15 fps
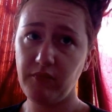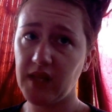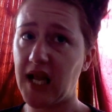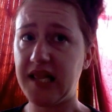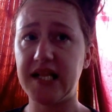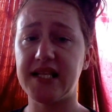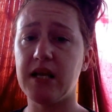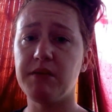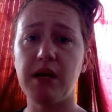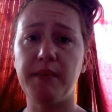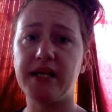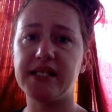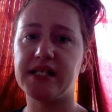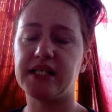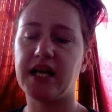at the same time i
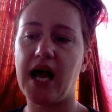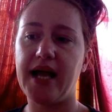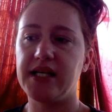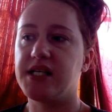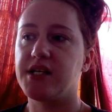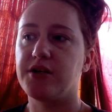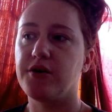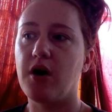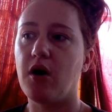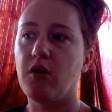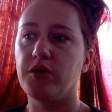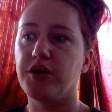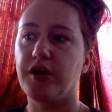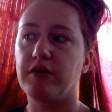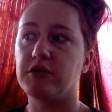didn't i didn't know
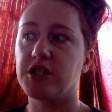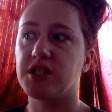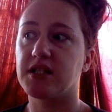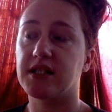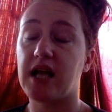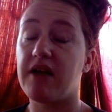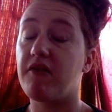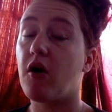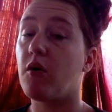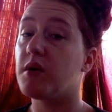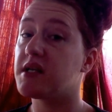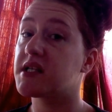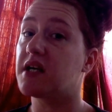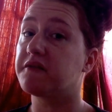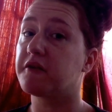you know it's just i've
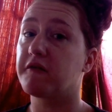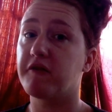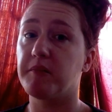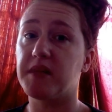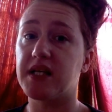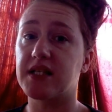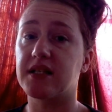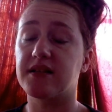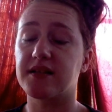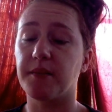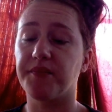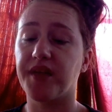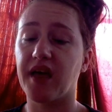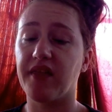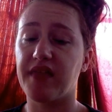always suffered from this it's
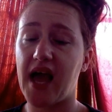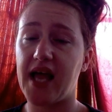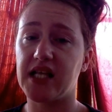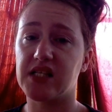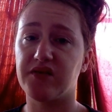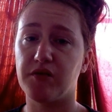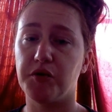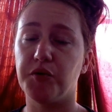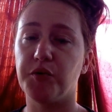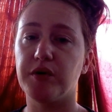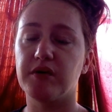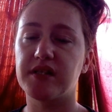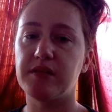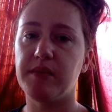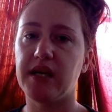something that is very
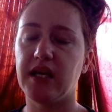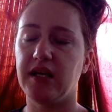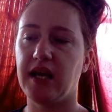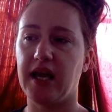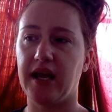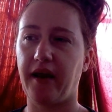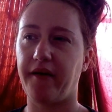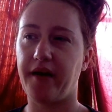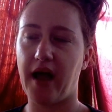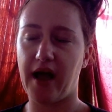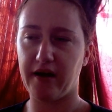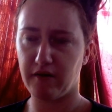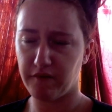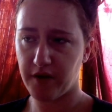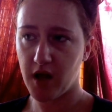real to me and
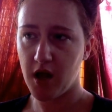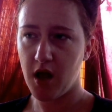i've